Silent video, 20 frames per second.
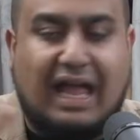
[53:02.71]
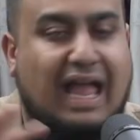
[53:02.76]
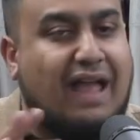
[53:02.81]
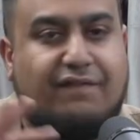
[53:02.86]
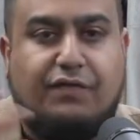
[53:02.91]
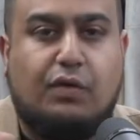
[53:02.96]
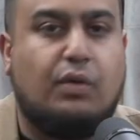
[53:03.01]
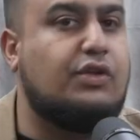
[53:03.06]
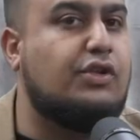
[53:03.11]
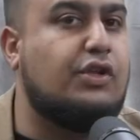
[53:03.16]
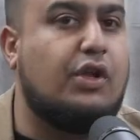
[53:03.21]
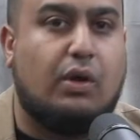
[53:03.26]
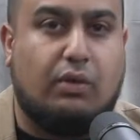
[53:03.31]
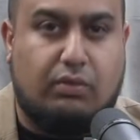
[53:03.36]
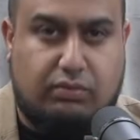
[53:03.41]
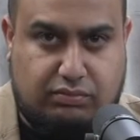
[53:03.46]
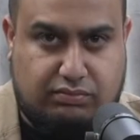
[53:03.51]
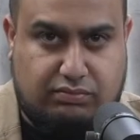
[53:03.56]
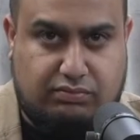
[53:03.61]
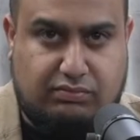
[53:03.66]
everyone you know.
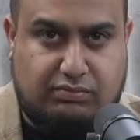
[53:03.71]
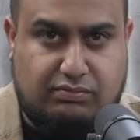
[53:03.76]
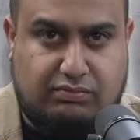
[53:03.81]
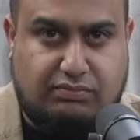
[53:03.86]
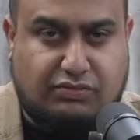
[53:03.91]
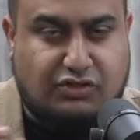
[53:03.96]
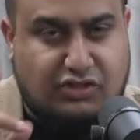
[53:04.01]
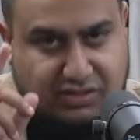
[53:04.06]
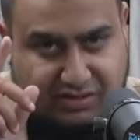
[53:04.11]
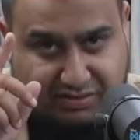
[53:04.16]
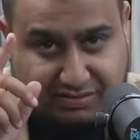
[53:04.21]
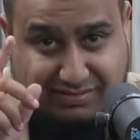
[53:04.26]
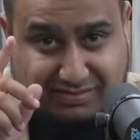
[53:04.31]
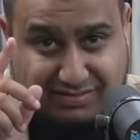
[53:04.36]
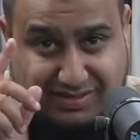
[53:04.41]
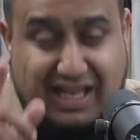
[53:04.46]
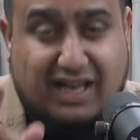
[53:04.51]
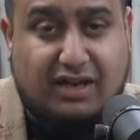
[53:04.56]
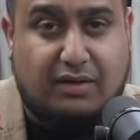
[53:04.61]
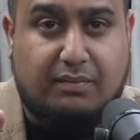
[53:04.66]
Just
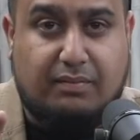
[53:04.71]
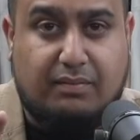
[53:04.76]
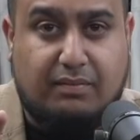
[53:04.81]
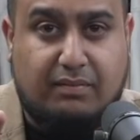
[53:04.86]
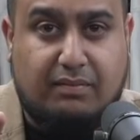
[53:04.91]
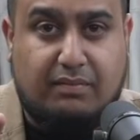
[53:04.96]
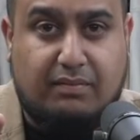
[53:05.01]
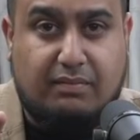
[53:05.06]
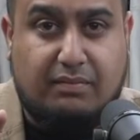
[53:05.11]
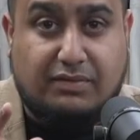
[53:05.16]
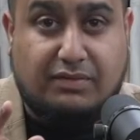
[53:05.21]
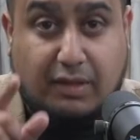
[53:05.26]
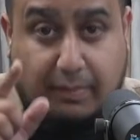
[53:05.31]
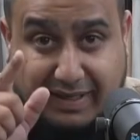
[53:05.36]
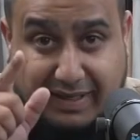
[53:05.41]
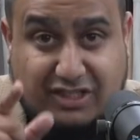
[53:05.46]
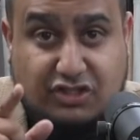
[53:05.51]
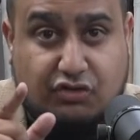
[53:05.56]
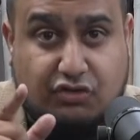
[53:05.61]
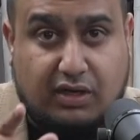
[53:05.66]
tell them the Mixed